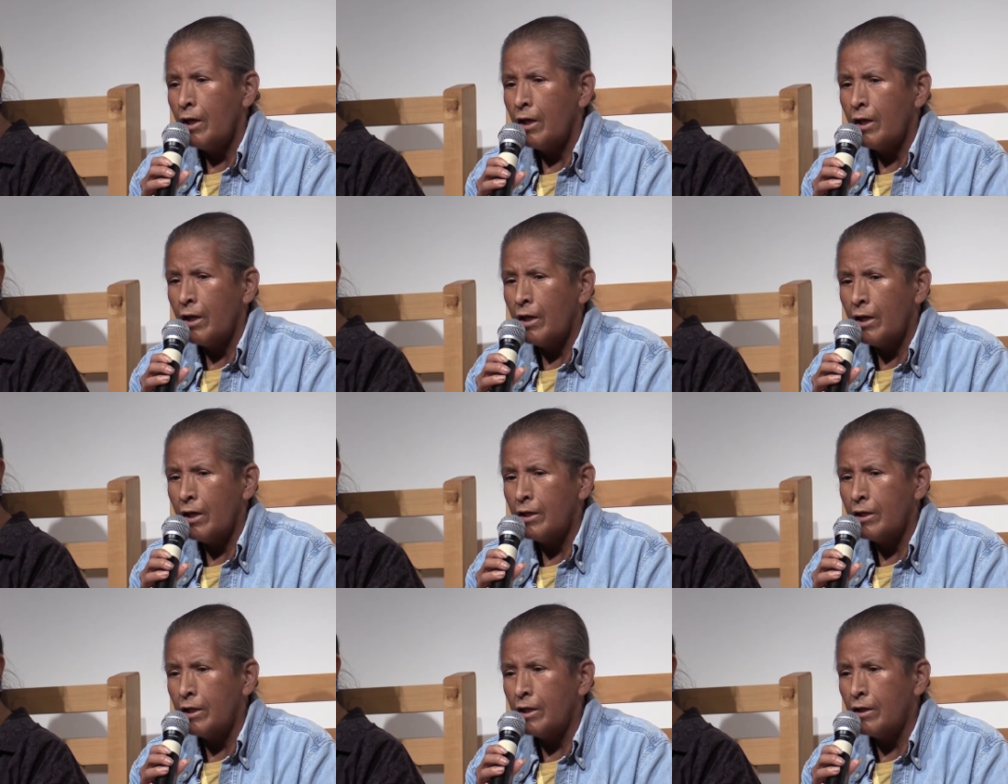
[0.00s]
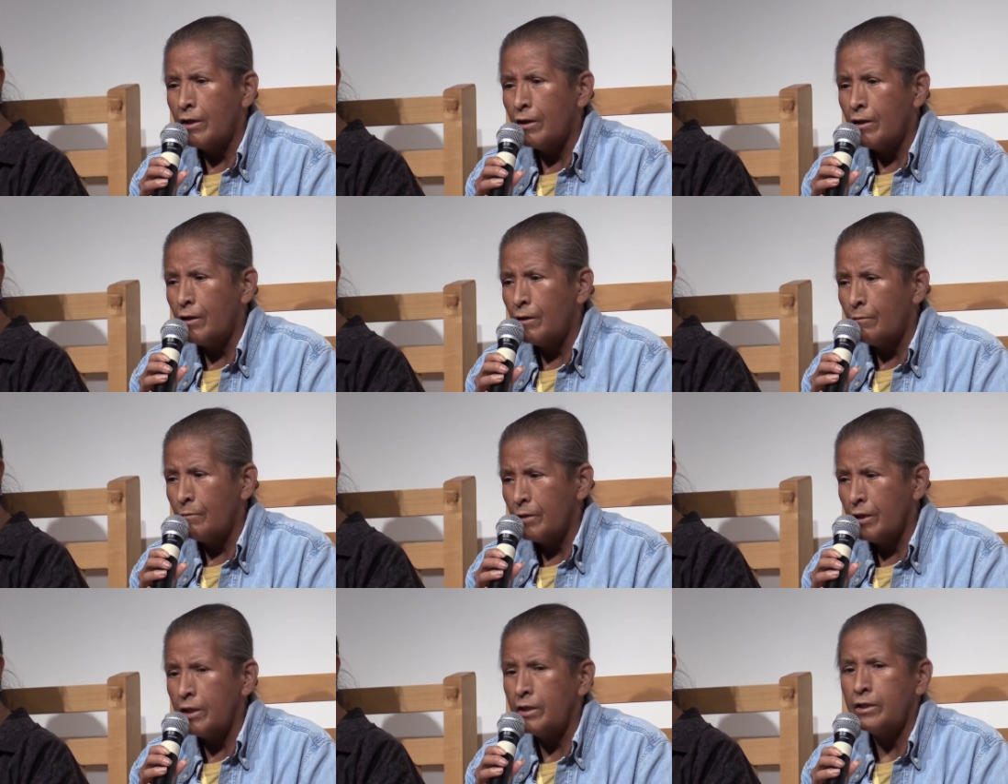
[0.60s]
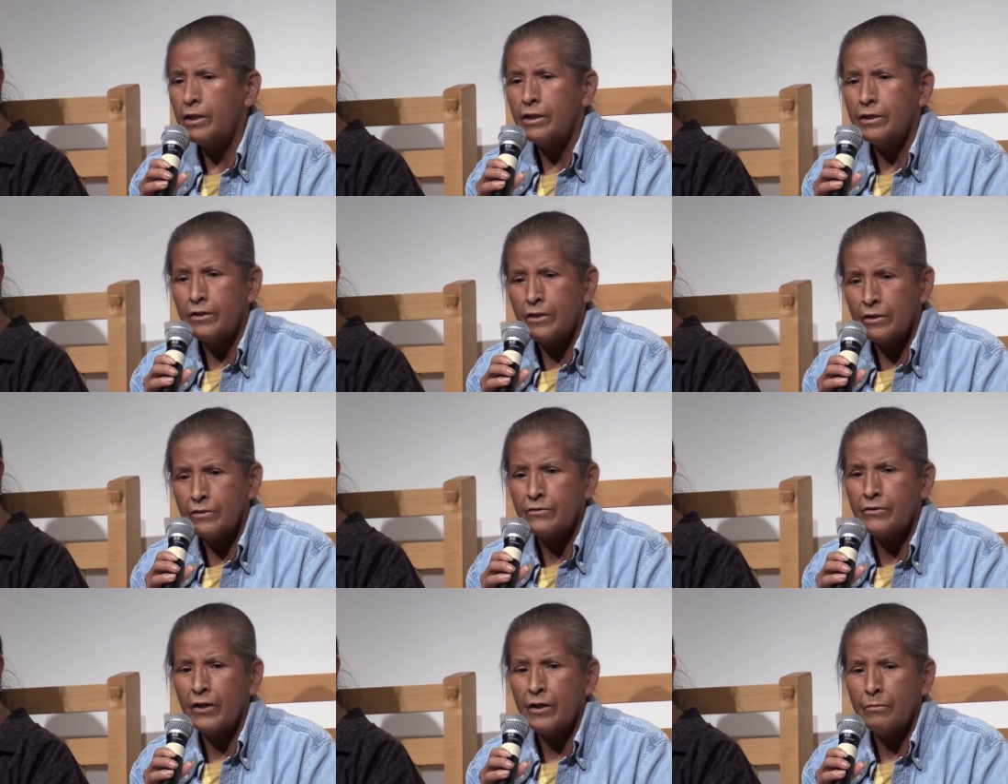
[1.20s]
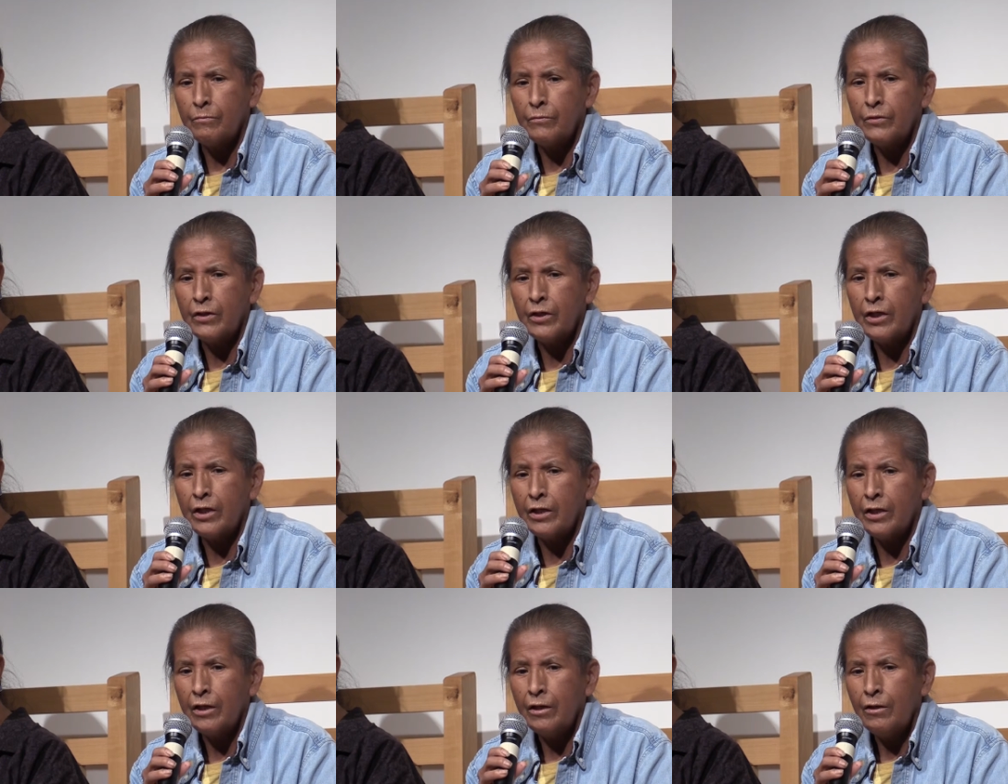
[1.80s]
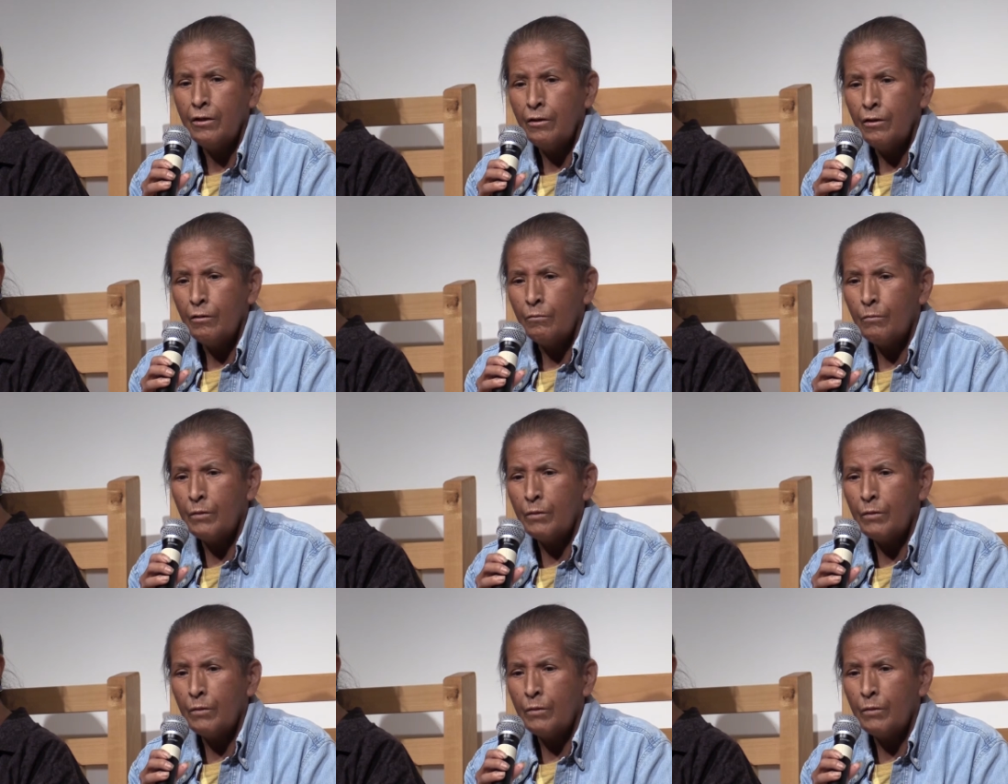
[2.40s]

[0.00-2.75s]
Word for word: And um, he did the same thing,